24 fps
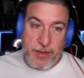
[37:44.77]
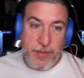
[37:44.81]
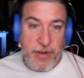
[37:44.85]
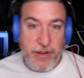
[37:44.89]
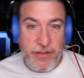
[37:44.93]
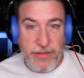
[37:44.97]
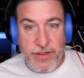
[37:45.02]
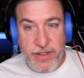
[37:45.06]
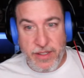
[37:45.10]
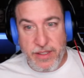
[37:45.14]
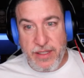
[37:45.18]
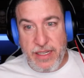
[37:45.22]

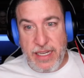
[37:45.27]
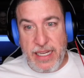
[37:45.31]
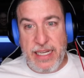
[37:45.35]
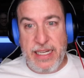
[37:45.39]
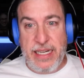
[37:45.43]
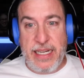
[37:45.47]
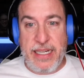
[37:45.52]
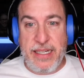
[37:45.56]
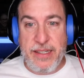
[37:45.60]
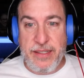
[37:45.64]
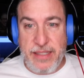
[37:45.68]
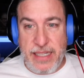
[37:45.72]
of it. I
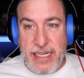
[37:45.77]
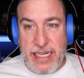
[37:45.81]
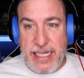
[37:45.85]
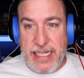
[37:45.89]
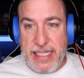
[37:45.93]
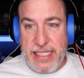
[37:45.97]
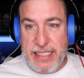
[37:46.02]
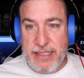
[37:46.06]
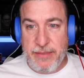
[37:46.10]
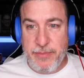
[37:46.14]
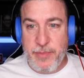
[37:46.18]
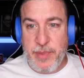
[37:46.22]

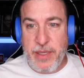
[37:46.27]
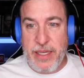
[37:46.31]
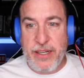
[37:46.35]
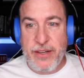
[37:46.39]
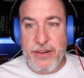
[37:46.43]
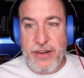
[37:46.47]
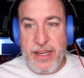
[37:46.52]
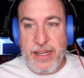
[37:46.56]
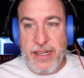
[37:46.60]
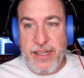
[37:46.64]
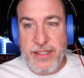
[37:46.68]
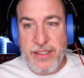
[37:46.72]
gotta get
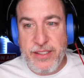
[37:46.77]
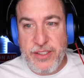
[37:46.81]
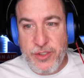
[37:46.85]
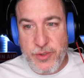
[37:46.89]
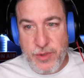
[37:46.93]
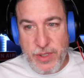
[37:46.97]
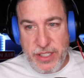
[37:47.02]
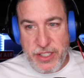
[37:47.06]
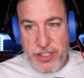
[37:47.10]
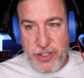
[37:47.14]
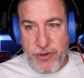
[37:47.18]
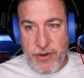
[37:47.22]
better at it.
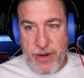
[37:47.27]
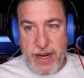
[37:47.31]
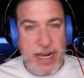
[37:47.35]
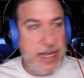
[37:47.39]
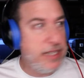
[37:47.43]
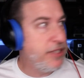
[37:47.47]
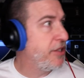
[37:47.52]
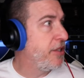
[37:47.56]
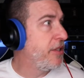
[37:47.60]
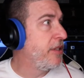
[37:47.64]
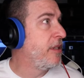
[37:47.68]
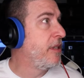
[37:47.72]
Twitch
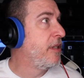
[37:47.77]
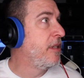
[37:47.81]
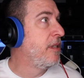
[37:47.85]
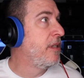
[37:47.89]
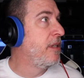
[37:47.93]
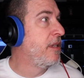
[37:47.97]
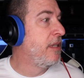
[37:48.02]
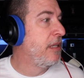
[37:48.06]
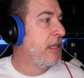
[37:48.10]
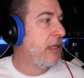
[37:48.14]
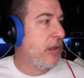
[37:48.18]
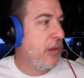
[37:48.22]
crashed.
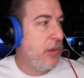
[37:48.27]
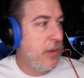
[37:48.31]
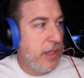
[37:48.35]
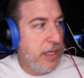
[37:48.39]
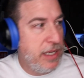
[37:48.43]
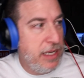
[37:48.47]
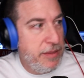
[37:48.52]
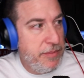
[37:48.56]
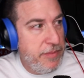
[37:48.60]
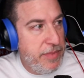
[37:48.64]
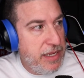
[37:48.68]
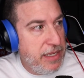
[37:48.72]
What
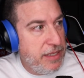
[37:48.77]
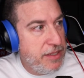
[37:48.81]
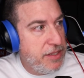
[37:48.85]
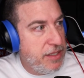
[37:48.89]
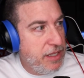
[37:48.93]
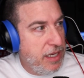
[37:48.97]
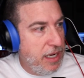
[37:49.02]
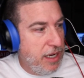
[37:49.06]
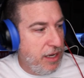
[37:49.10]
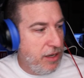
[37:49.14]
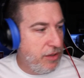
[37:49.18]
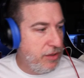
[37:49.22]
did I miss?
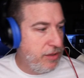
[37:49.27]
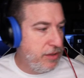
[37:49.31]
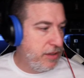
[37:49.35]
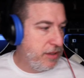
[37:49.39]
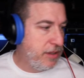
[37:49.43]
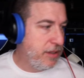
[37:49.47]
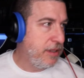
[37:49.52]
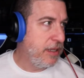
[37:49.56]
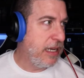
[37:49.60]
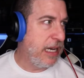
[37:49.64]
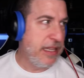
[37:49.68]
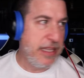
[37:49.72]
Oh,
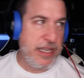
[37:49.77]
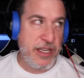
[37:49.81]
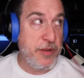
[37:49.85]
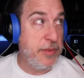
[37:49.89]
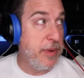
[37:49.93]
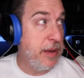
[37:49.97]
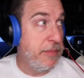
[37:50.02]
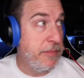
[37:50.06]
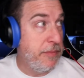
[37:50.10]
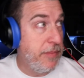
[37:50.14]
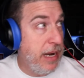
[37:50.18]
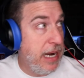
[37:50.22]
I thought you
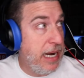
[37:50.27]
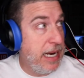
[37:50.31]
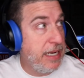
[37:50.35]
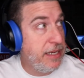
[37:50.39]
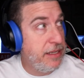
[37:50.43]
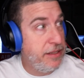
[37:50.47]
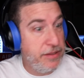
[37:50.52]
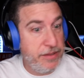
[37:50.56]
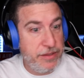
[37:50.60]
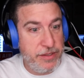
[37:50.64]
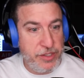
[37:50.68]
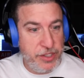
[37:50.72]
meant my
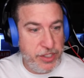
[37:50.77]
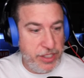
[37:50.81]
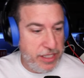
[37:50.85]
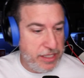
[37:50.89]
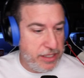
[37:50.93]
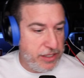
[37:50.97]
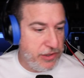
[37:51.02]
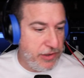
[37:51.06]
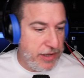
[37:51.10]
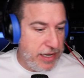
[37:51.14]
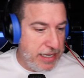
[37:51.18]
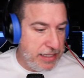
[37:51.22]

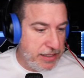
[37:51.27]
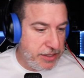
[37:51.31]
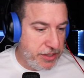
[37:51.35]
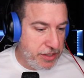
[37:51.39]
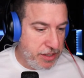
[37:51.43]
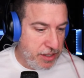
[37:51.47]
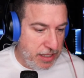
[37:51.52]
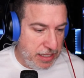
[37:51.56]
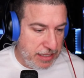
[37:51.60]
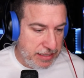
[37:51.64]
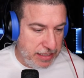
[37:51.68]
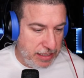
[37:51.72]
shit crashed.
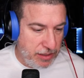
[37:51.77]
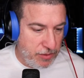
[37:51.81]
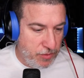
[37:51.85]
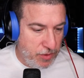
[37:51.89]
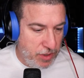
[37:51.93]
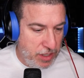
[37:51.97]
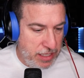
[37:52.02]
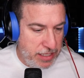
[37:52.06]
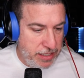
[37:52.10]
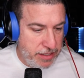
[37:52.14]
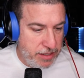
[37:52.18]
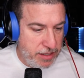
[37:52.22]
I was like,
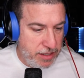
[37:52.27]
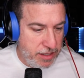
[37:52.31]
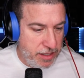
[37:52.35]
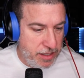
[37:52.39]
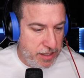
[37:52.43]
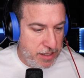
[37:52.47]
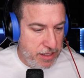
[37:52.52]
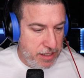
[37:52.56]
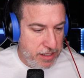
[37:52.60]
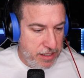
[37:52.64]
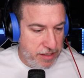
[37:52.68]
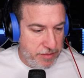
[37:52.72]
what?
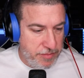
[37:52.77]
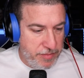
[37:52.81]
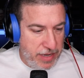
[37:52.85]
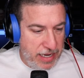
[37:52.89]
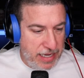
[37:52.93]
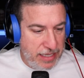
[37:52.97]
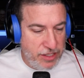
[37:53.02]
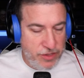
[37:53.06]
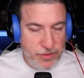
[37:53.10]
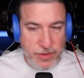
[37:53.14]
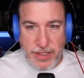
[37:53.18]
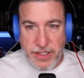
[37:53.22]
Did
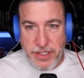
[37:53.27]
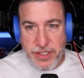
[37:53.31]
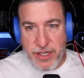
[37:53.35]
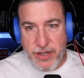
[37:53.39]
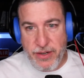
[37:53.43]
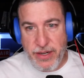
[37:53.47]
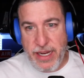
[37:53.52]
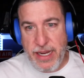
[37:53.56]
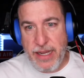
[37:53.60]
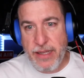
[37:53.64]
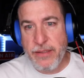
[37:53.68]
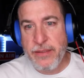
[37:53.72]
my Twitch go
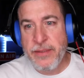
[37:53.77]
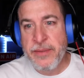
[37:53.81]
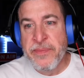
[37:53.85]
down?